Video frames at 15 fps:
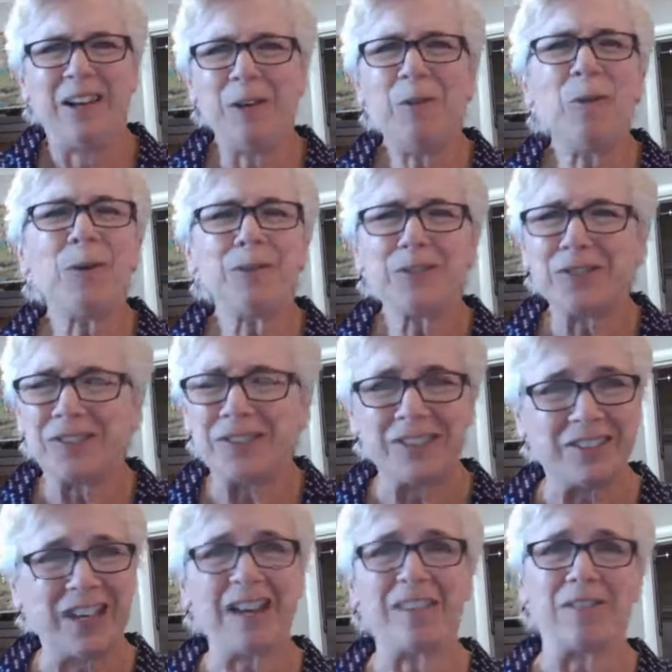Who wants to
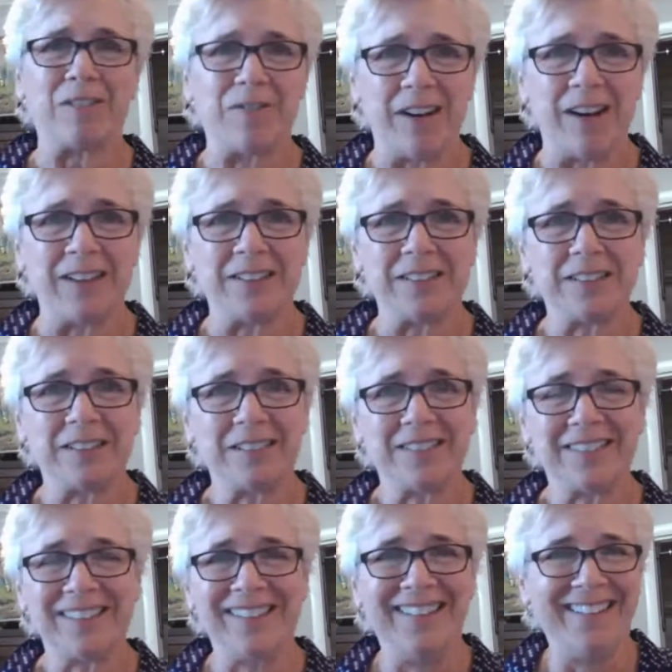sacrifice?
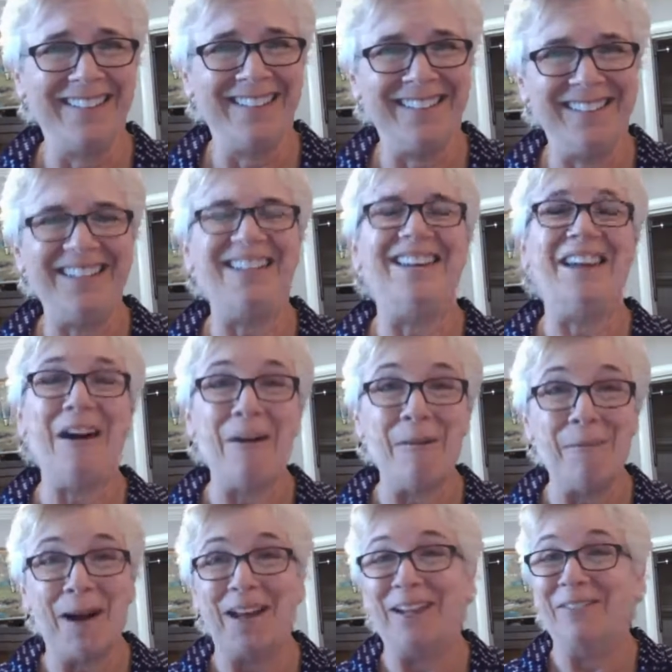
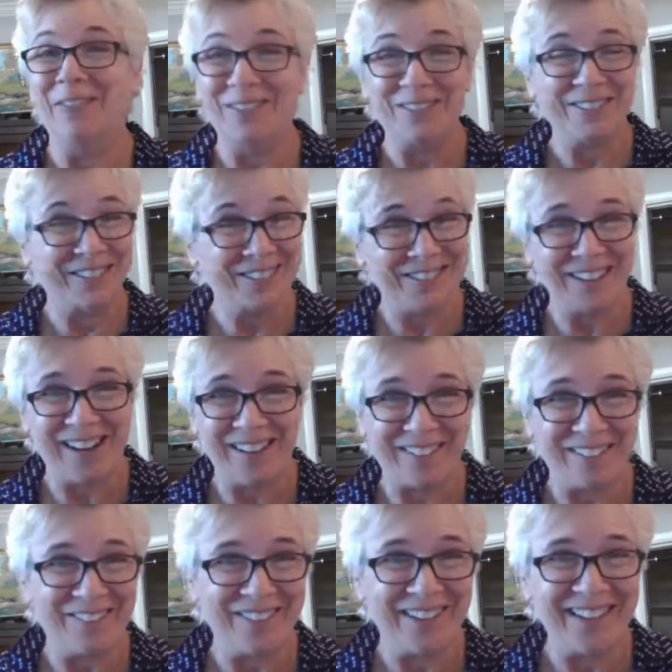Nobody wants to
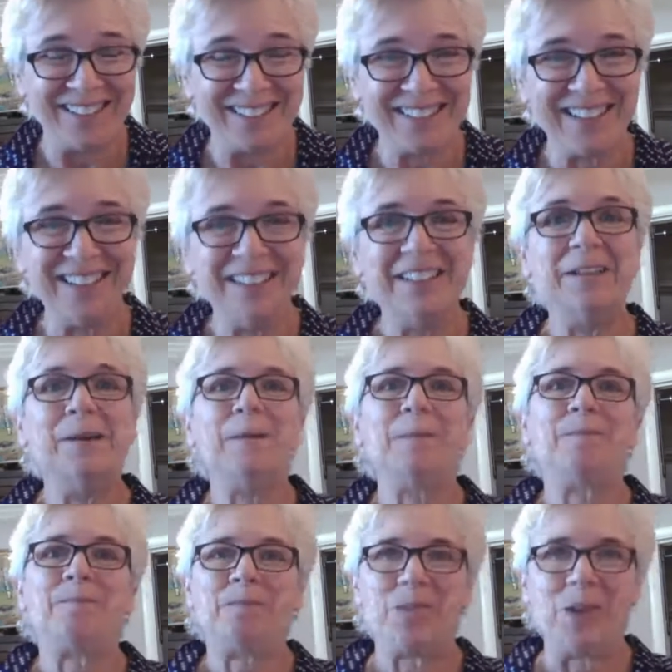sacrifice.
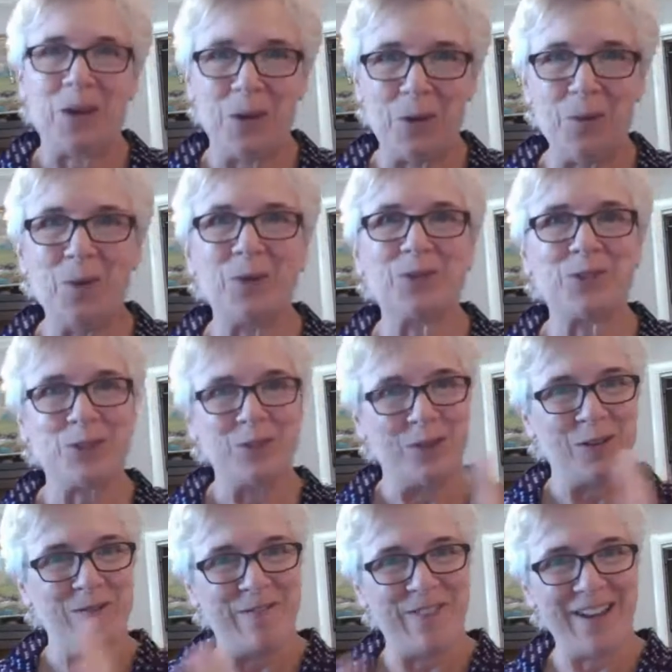Who wants to
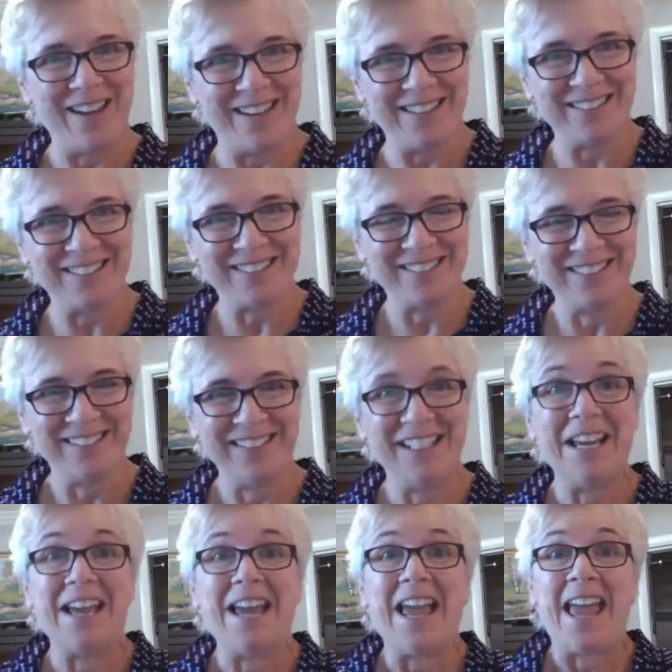invest?
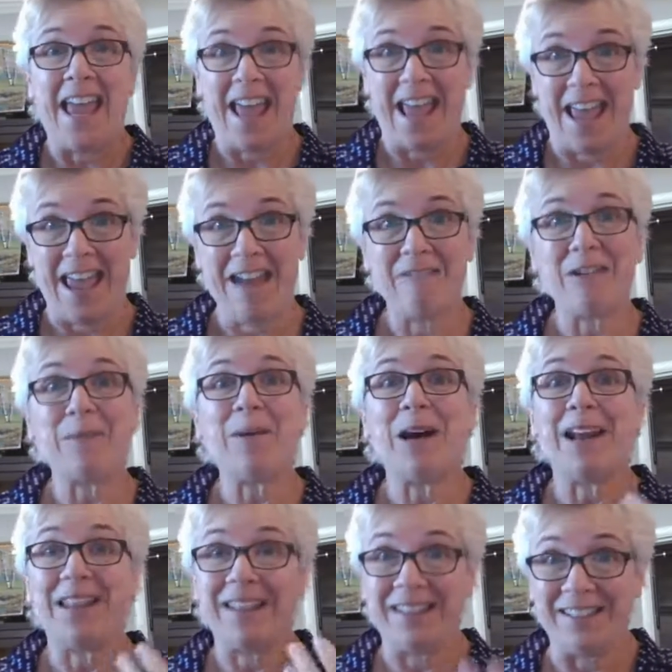
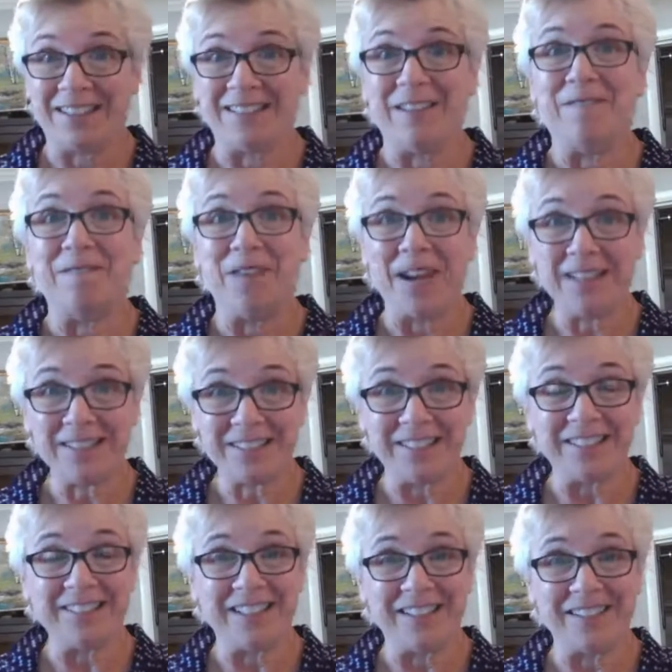Everybody thinks
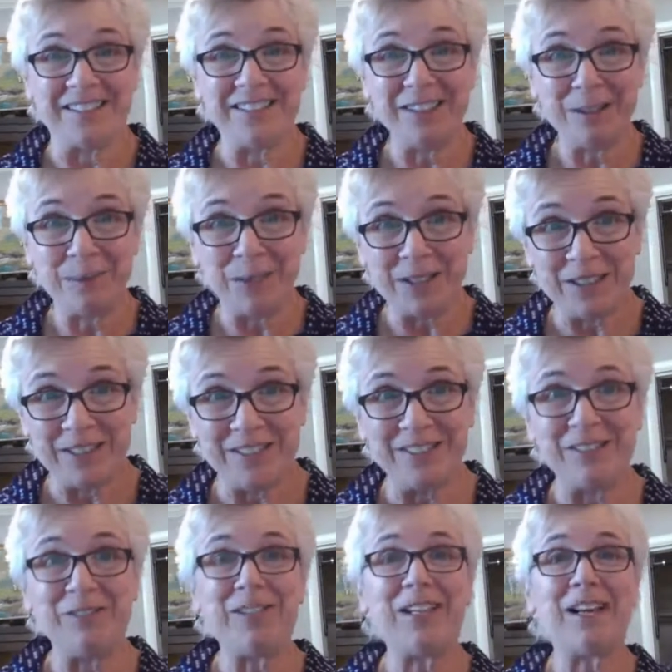investing sounds good
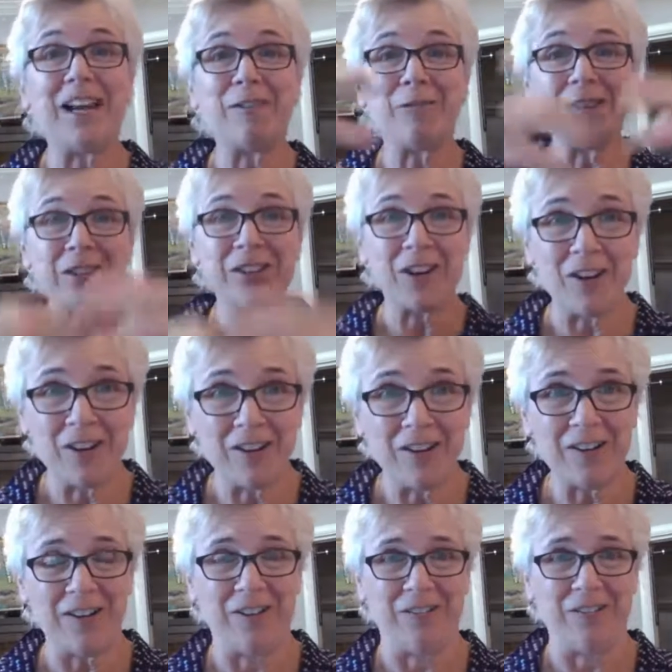because you get a
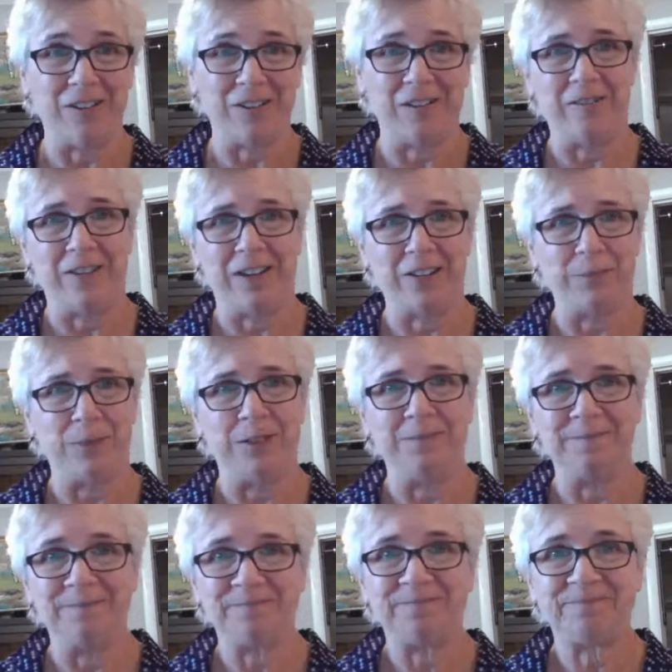return on your investment.